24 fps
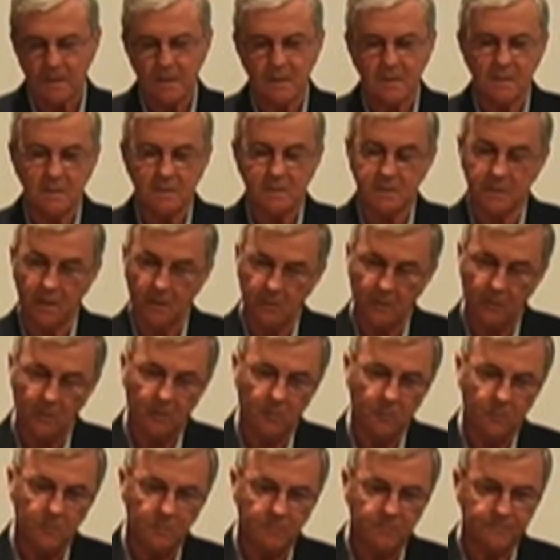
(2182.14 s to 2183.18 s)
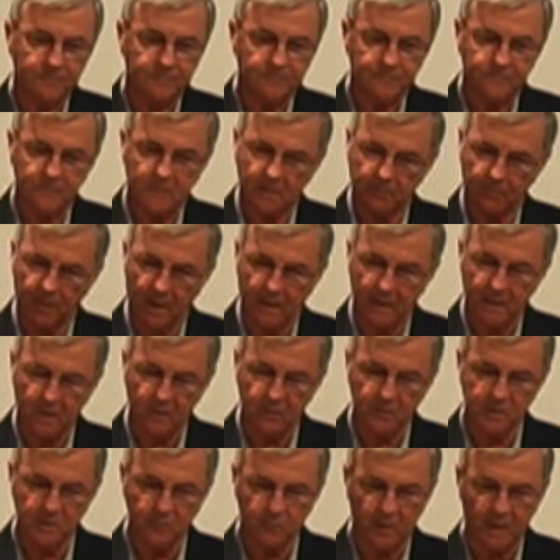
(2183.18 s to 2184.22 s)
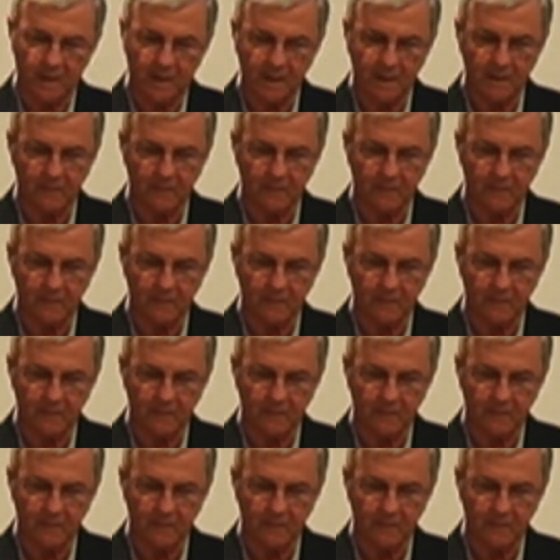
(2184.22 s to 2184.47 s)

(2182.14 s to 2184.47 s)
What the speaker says: So the party goes away,